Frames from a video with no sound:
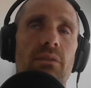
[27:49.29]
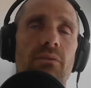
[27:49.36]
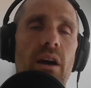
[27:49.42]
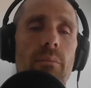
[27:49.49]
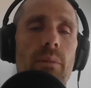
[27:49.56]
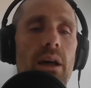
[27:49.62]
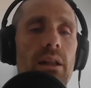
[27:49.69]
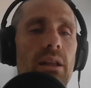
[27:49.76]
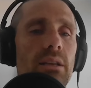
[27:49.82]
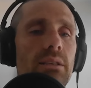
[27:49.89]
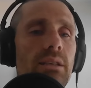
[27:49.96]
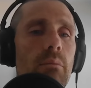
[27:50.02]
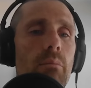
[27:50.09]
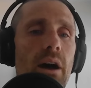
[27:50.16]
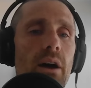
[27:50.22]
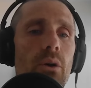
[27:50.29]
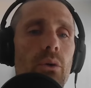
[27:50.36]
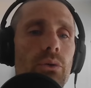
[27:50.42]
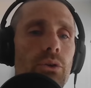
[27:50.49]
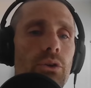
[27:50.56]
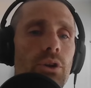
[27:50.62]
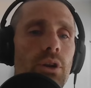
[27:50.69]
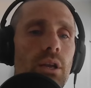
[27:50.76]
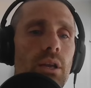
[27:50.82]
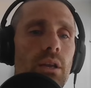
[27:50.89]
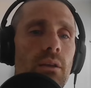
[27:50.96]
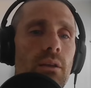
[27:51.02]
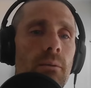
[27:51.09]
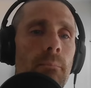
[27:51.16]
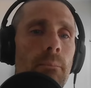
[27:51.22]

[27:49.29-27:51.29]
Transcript: if I'm at like say mile 30,